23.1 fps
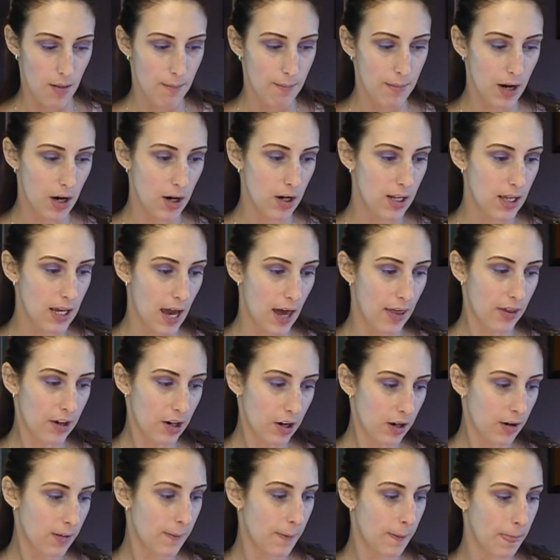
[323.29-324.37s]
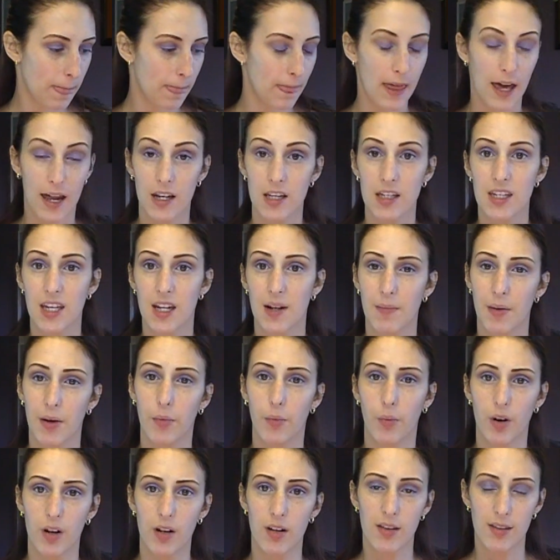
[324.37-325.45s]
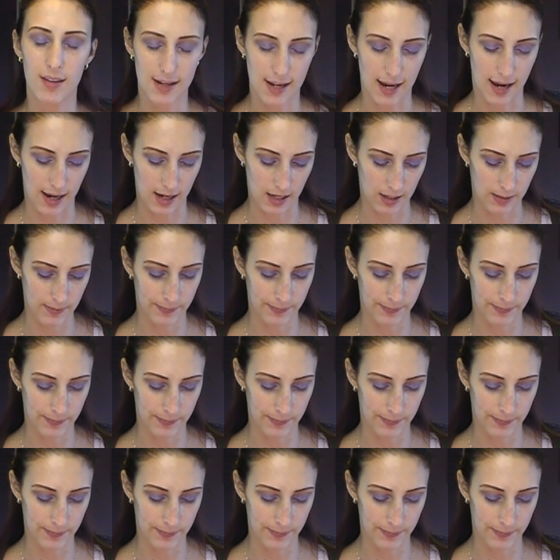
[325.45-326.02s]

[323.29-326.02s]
married together. That is like my word of the day.